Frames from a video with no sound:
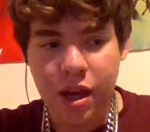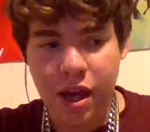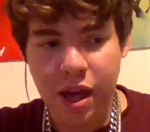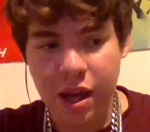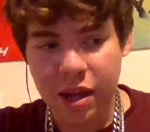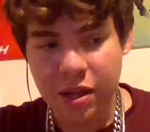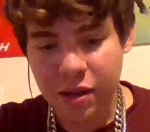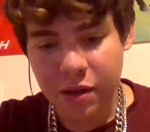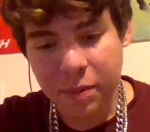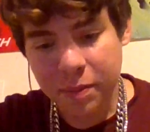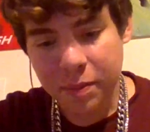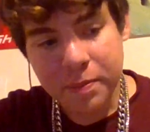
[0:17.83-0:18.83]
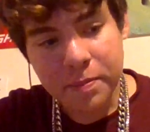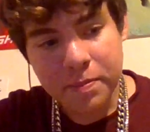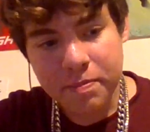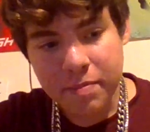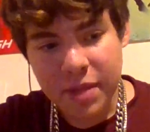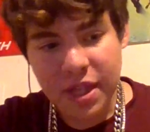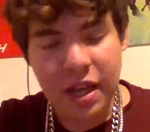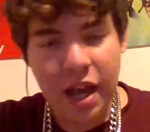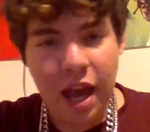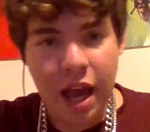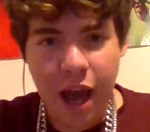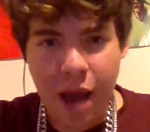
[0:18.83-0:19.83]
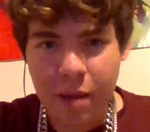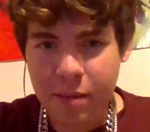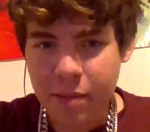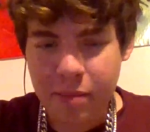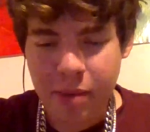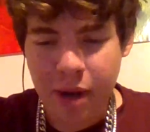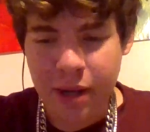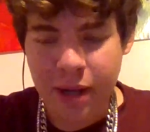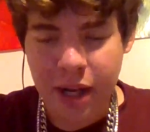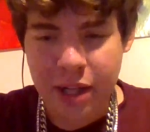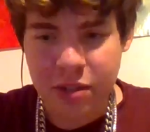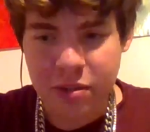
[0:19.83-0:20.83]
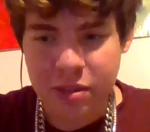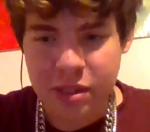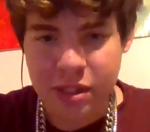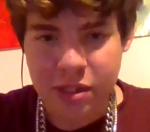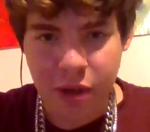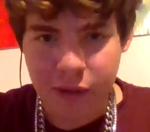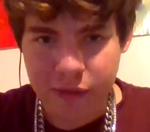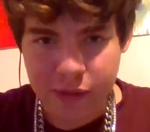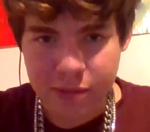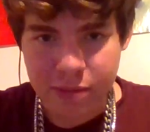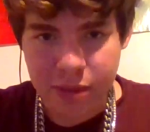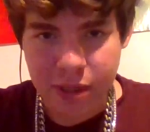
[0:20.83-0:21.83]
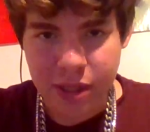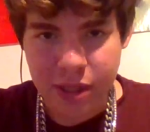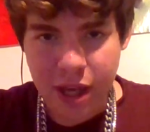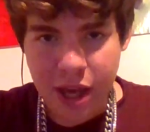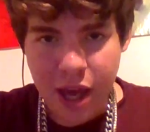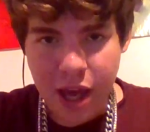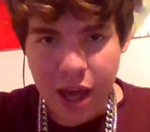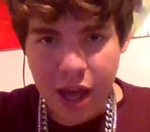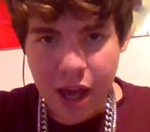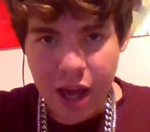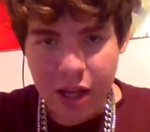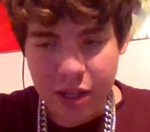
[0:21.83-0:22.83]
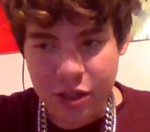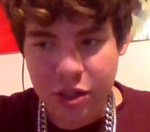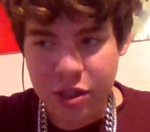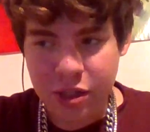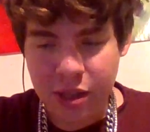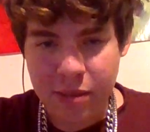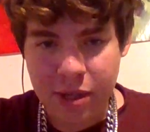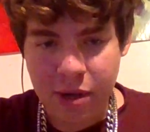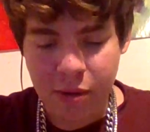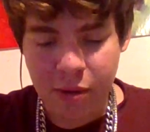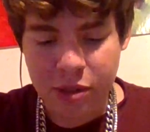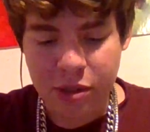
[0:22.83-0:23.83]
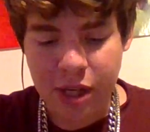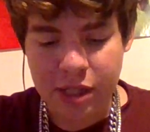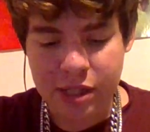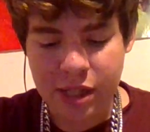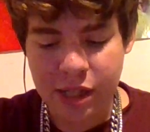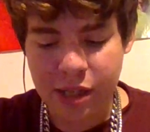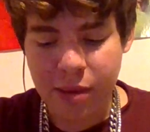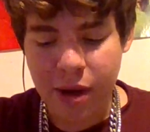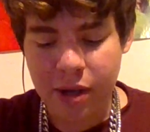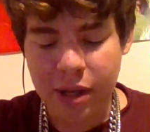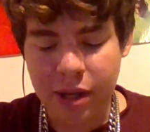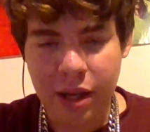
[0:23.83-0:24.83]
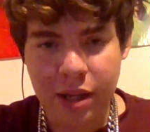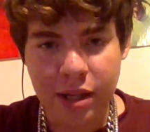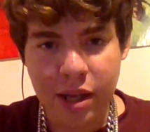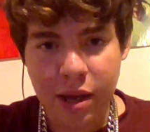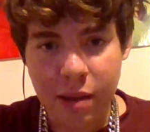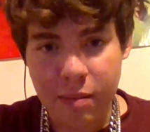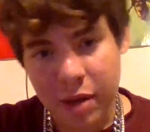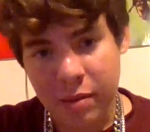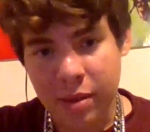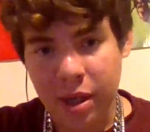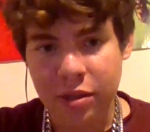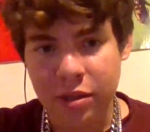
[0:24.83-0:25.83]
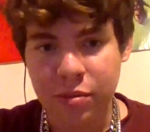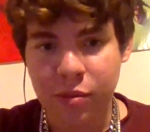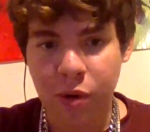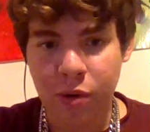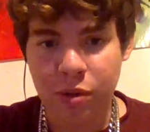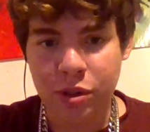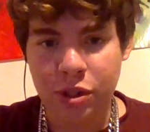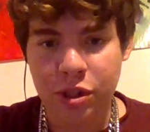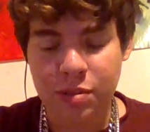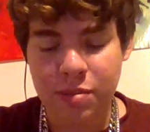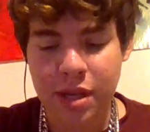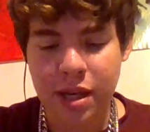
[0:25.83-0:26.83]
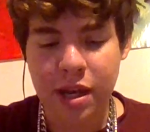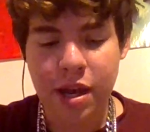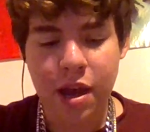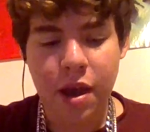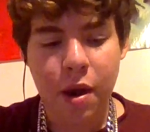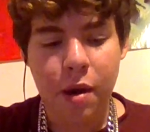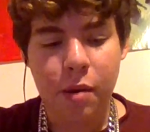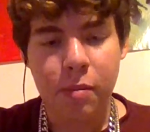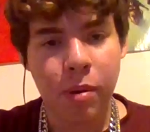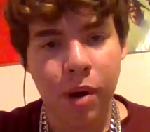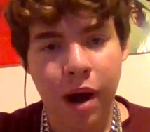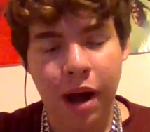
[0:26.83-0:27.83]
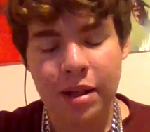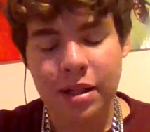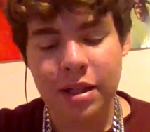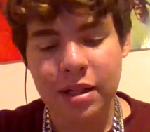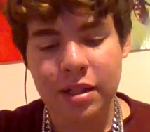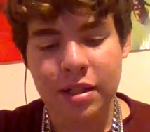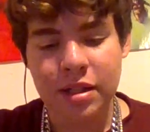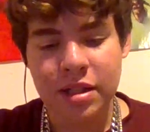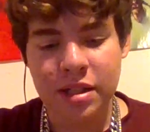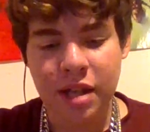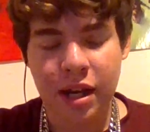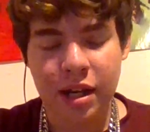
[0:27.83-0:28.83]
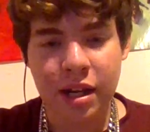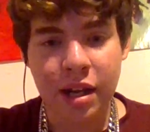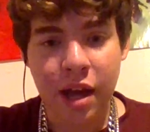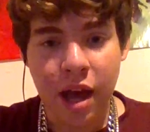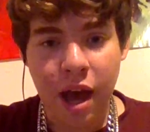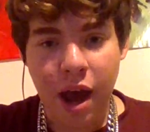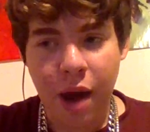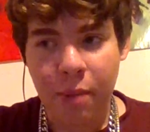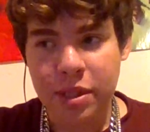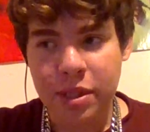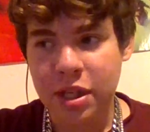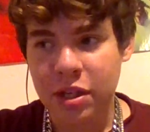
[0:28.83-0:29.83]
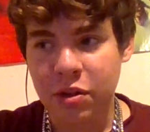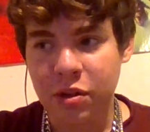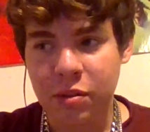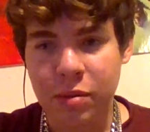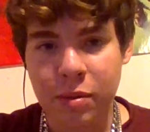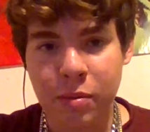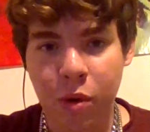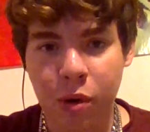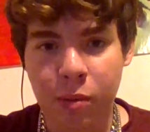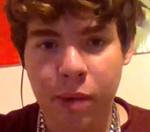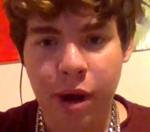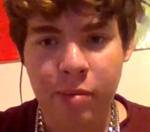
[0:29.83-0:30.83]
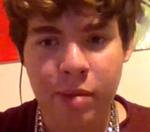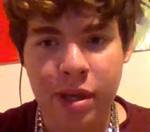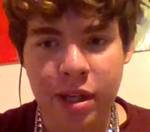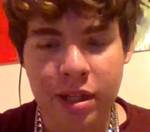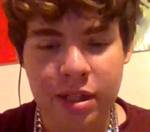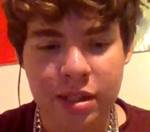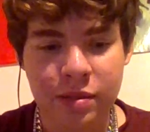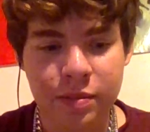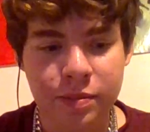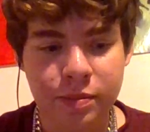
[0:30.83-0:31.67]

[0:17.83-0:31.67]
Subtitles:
and I'm probably not gonna do this as often, but just let me know what you guys think about it, and maybe I'll do more with just me. But I decided I'm gonna tell you a little bit more about me because